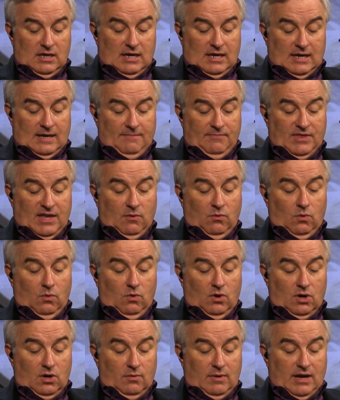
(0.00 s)
Um, they will
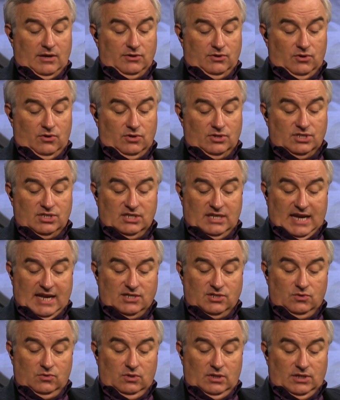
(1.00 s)
work around your
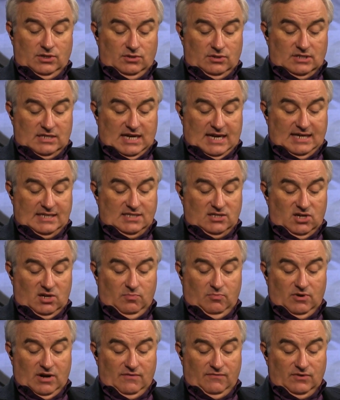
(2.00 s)
schedule and your
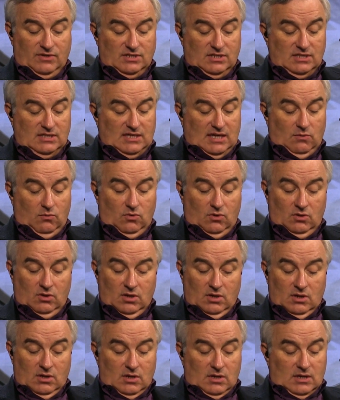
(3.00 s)
dietary preferences. They will
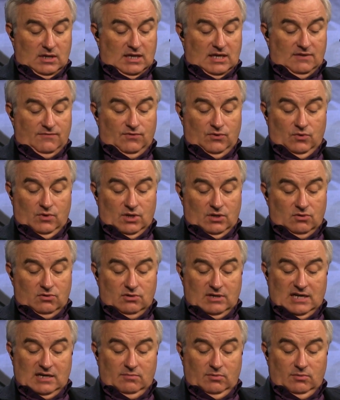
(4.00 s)
give you
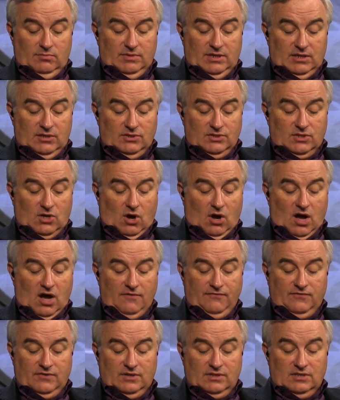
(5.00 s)
incredible meals,
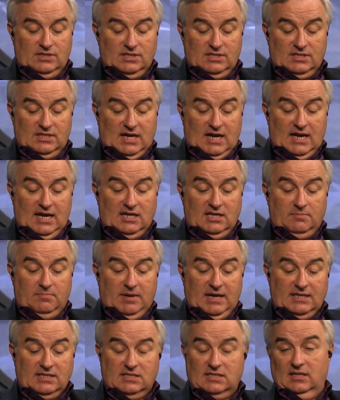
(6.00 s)
often designed
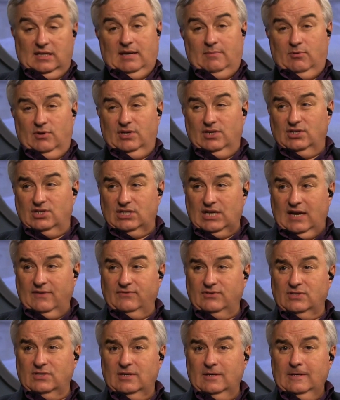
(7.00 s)
by celebrity
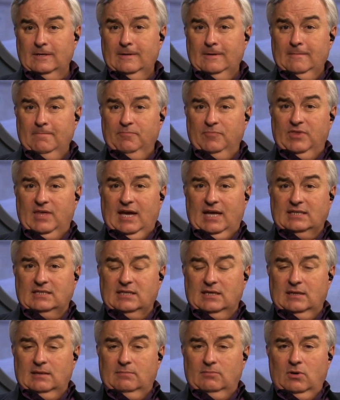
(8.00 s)
chefs
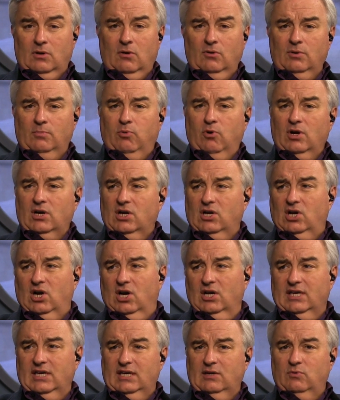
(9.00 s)
that uh, really? uh, oh, the pork and
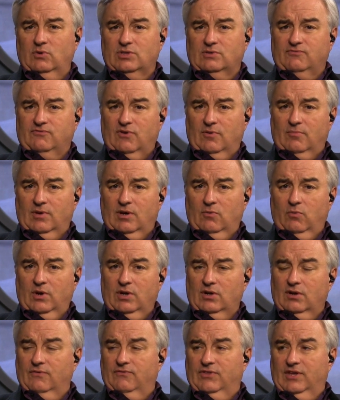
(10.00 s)
congee was from a
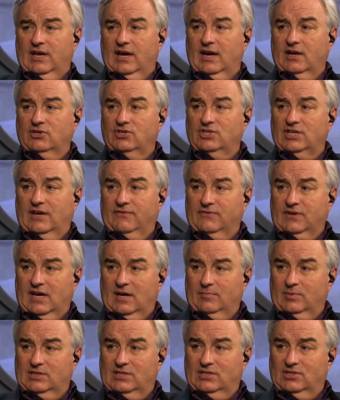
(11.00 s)
winner of the Iron Chef
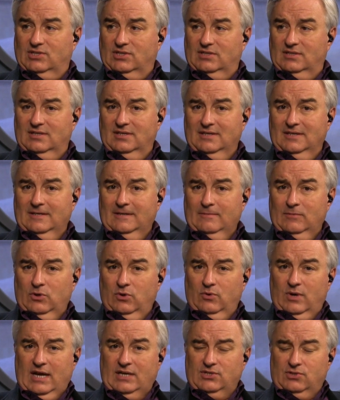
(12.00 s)
competition, oh.
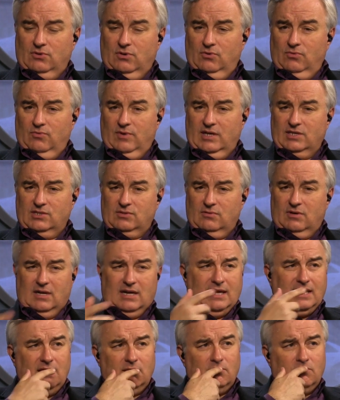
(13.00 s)
who has her own
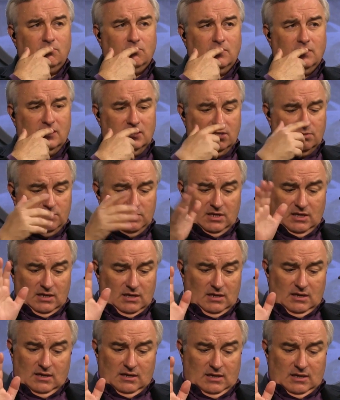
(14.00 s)
restaurant. I can't remember where it is, but
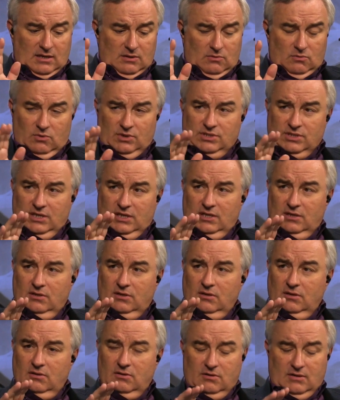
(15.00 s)
it was
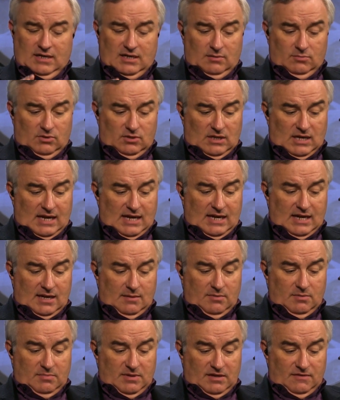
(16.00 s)
incredible. I
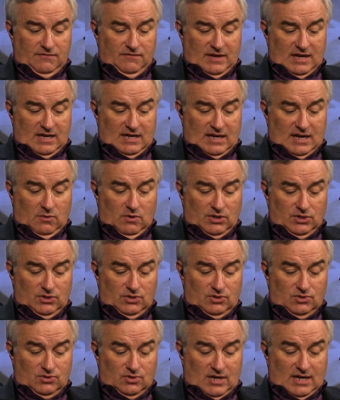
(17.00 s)
am a big fan, and I want
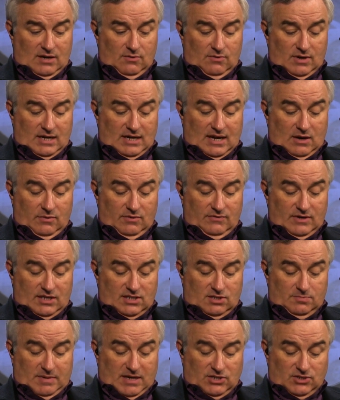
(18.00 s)
you to try it right now. We've got
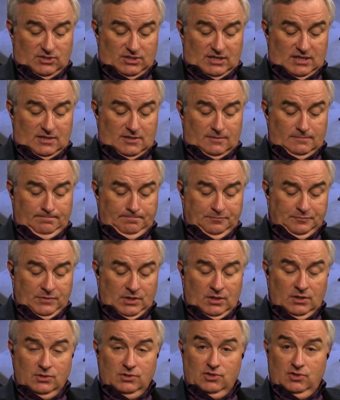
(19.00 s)
a special deal:
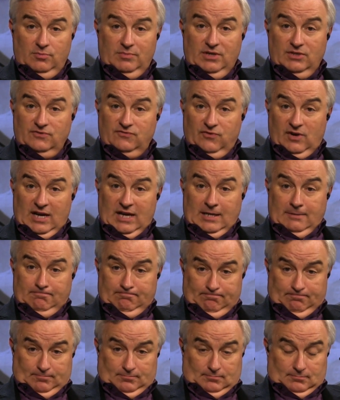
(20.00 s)
two meals free.
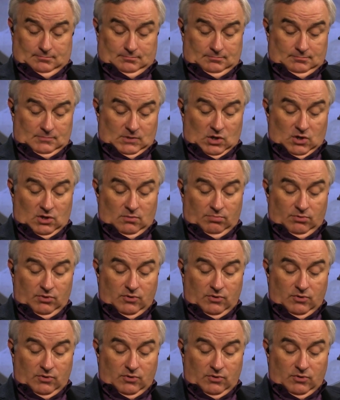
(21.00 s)
Go to